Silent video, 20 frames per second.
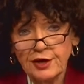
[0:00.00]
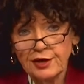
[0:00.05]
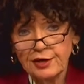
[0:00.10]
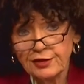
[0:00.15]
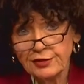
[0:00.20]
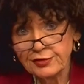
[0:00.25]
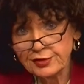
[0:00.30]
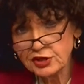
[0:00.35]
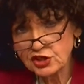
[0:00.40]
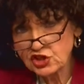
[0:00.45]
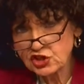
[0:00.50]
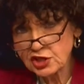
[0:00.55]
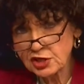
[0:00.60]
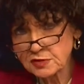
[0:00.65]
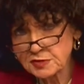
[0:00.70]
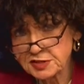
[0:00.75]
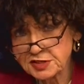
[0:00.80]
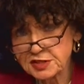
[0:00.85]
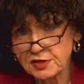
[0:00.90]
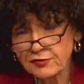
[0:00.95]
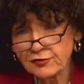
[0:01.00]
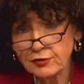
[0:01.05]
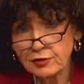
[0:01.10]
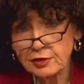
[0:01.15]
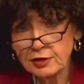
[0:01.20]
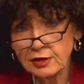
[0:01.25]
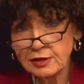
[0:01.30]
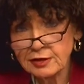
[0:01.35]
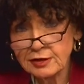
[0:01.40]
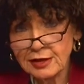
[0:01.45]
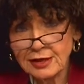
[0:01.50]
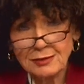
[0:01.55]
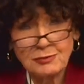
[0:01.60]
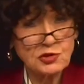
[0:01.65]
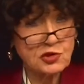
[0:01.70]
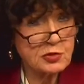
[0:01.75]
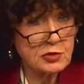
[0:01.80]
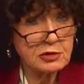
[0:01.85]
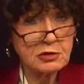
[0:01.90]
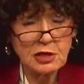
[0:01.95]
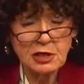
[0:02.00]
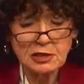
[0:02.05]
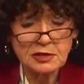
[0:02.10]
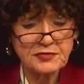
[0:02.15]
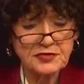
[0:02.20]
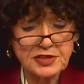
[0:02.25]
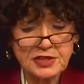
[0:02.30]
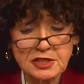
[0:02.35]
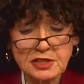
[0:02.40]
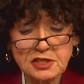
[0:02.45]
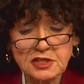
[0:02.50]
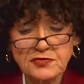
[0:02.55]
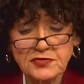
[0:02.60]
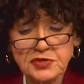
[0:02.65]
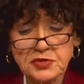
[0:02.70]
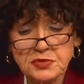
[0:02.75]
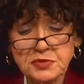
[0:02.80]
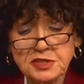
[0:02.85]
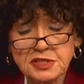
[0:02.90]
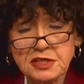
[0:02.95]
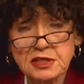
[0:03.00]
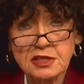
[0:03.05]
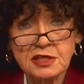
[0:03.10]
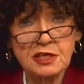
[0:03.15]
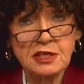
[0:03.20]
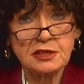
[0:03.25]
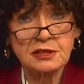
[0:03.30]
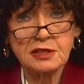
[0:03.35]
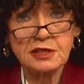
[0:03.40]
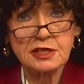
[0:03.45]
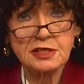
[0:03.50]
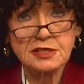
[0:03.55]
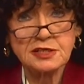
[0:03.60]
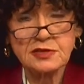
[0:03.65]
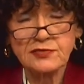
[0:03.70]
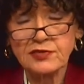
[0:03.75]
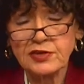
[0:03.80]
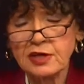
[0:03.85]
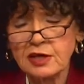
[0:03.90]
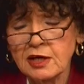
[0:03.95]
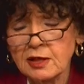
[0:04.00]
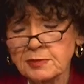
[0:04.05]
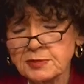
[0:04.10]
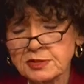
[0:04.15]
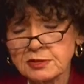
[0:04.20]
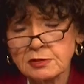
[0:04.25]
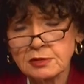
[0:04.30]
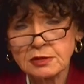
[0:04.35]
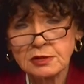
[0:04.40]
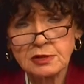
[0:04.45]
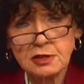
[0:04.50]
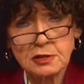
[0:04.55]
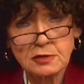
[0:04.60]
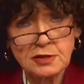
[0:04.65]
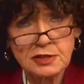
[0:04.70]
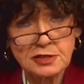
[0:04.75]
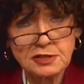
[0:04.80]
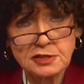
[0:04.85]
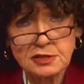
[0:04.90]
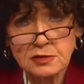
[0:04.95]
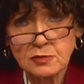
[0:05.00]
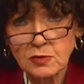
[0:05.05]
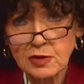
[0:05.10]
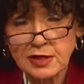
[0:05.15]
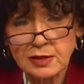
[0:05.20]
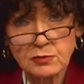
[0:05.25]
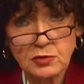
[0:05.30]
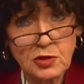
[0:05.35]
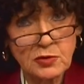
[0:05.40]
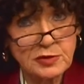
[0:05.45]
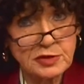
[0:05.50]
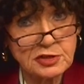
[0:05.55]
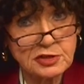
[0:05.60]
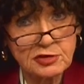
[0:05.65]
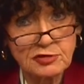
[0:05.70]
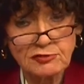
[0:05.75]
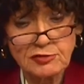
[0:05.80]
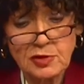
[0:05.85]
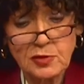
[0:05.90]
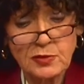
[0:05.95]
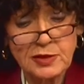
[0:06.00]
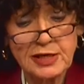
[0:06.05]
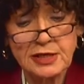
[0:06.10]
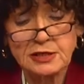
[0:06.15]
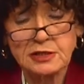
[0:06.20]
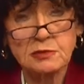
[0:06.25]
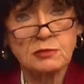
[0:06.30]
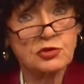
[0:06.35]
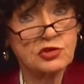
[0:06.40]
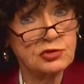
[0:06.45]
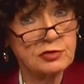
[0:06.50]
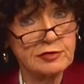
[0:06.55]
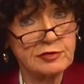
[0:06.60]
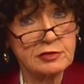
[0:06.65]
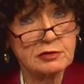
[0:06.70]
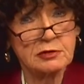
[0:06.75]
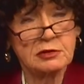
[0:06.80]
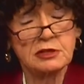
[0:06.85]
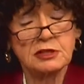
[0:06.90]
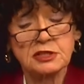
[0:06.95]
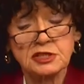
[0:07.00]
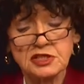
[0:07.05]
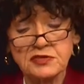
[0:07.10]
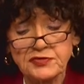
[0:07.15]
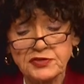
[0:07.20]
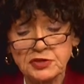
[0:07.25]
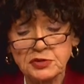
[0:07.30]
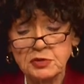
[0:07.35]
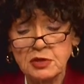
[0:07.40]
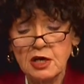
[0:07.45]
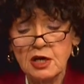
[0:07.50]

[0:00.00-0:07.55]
This show is different in that I'm doing all of the interviews. Candidates have absolutely no idea what I'm going to throw at them during the interview.